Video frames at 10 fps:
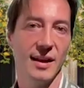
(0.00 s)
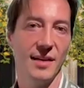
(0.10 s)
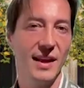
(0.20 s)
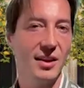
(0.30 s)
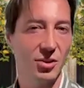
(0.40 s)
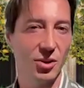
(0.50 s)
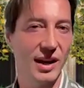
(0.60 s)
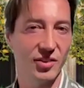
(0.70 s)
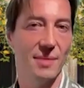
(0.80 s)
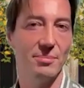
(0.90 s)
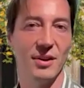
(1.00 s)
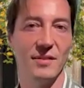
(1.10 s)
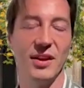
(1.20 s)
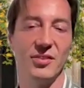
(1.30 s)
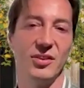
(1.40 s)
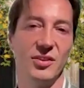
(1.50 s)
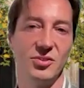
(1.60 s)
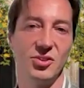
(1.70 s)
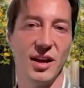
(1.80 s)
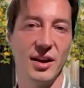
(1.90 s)
I think a good example of this is
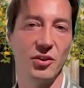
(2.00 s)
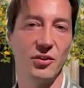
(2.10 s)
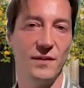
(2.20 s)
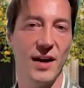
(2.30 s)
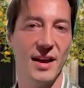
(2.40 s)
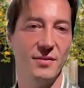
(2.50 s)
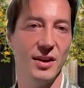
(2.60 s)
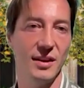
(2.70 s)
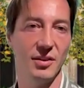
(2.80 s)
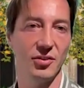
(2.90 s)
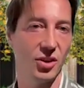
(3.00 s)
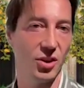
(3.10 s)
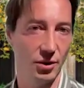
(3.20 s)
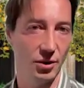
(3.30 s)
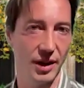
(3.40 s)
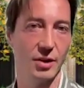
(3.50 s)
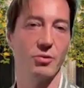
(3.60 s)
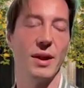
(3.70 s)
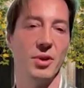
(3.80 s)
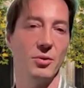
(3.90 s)
China's five year security
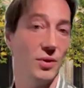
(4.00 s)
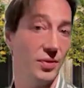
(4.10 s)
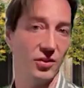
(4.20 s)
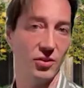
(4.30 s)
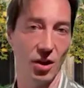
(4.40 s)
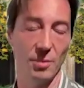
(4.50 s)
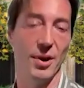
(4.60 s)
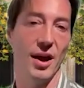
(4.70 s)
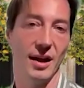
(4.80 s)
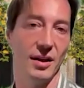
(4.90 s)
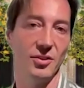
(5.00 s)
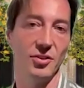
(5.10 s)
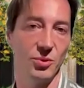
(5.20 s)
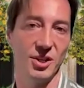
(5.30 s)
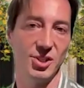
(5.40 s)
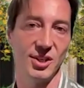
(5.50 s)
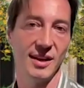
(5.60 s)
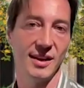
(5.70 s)
agreement with the Solomon Islands, which